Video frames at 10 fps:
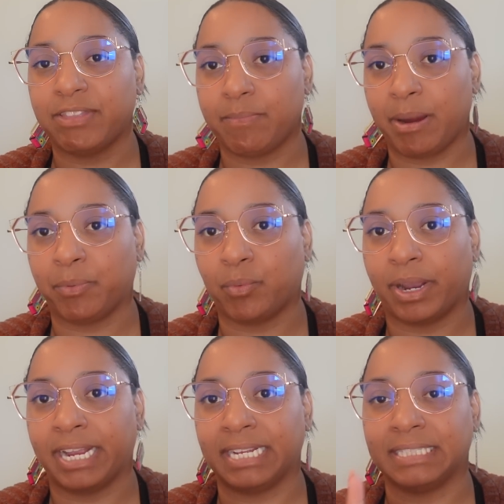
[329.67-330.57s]
the
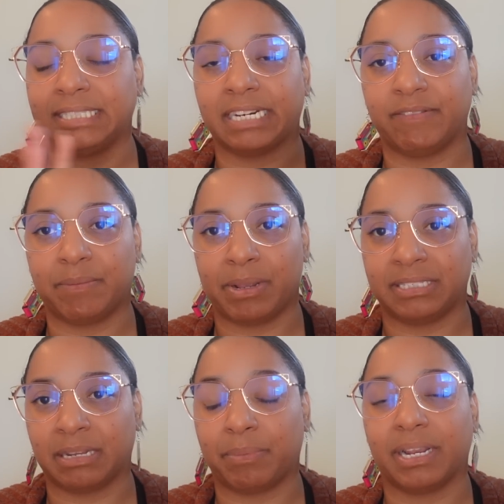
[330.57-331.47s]
Paperwhite instead of the
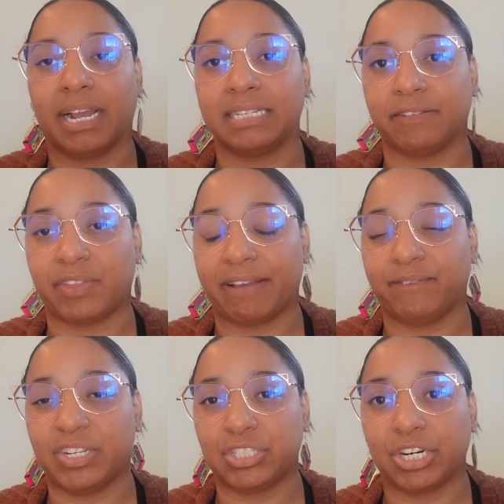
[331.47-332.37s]
basic because of that
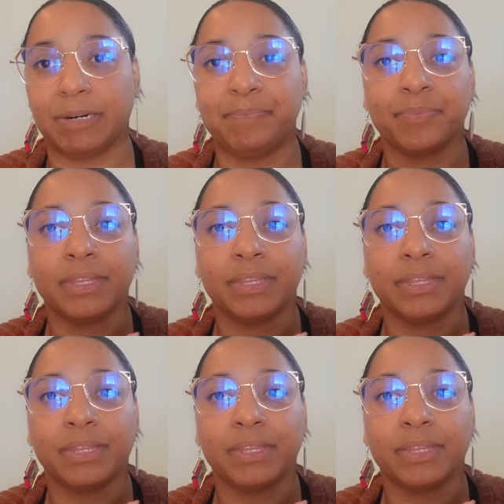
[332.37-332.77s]
feature.